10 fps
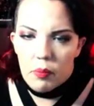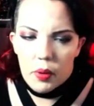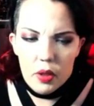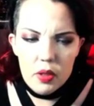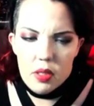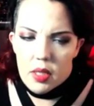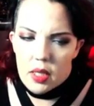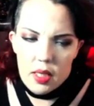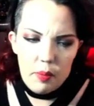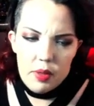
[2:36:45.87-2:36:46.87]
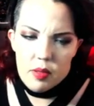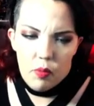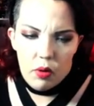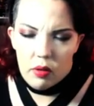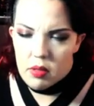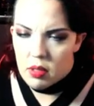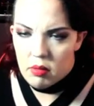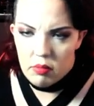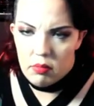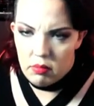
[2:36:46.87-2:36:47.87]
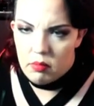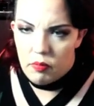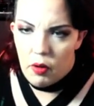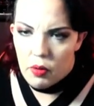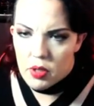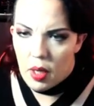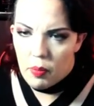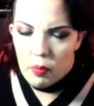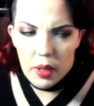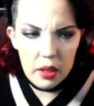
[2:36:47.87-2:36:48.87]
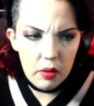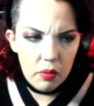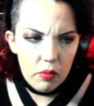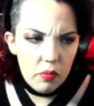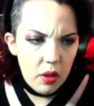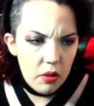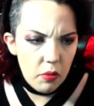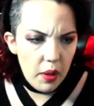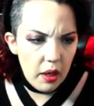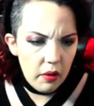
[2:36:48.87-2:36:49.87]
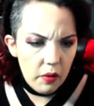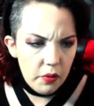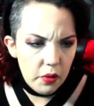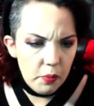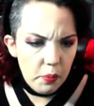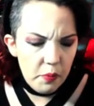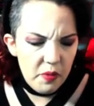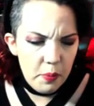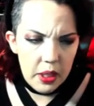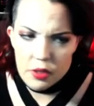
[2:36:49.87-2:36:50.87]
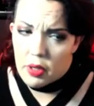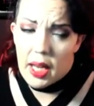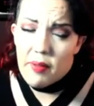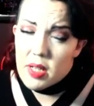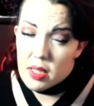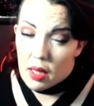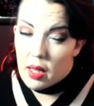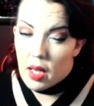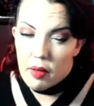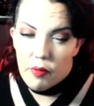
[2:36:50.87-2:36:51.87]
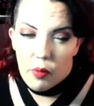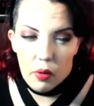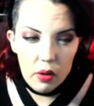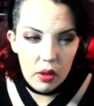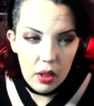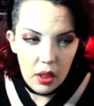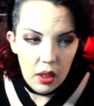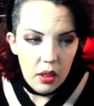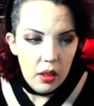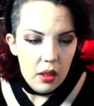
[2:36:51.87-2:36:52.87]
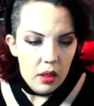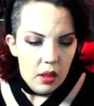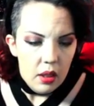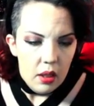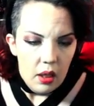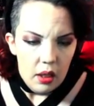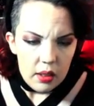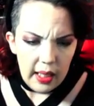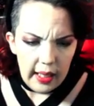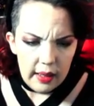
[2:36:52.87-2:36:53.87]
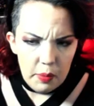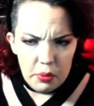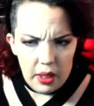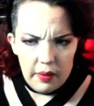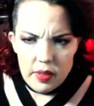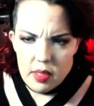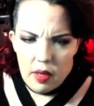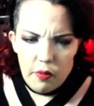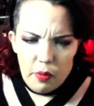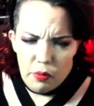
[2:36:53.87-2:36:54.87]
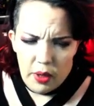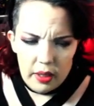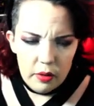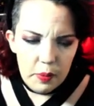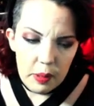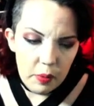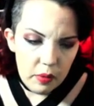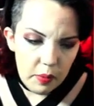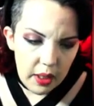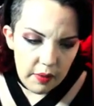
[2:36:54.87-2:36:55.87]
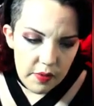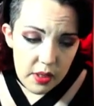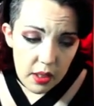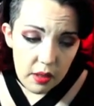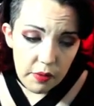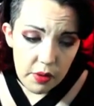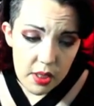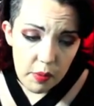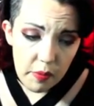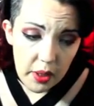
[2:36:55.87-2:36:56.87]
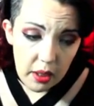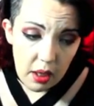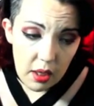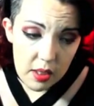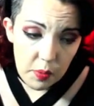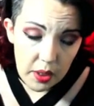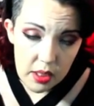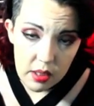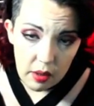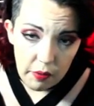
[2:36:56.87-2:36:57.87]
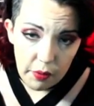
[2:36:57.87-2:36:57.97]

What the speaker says: But you just like type in some words and Photoshop will make you a new background for your picture. And I haven't done that for like the private stuff with regular people, but I've done it for some of my cosplay stuff.